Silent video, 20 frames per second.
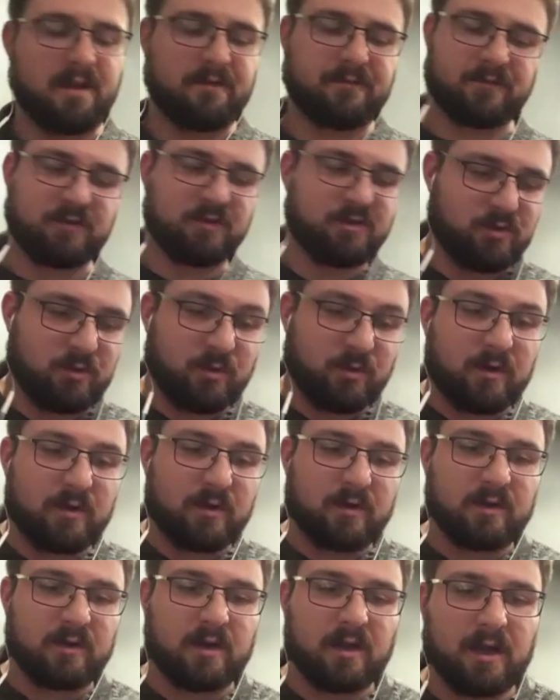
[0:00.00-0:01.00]
for
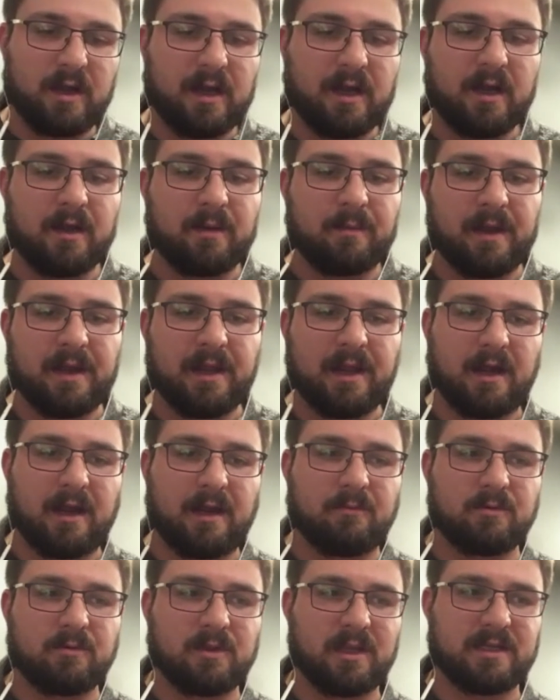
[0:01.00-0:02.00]
sure.
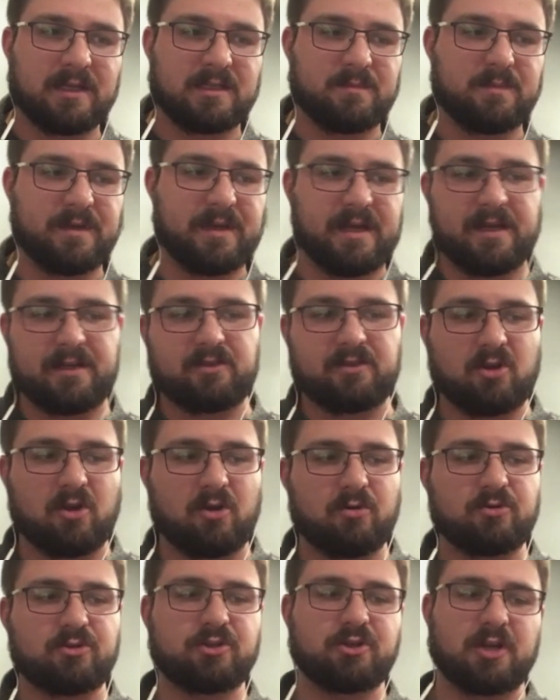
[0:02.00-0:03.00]
I would like to be a head
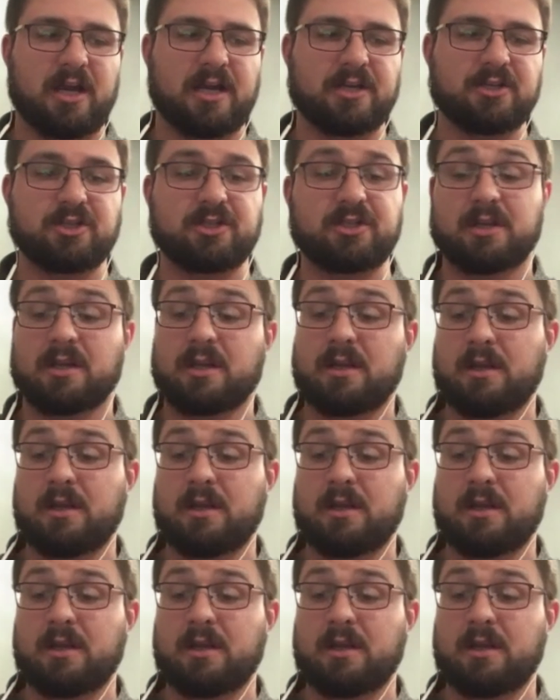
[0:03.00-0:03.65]
coach. I just,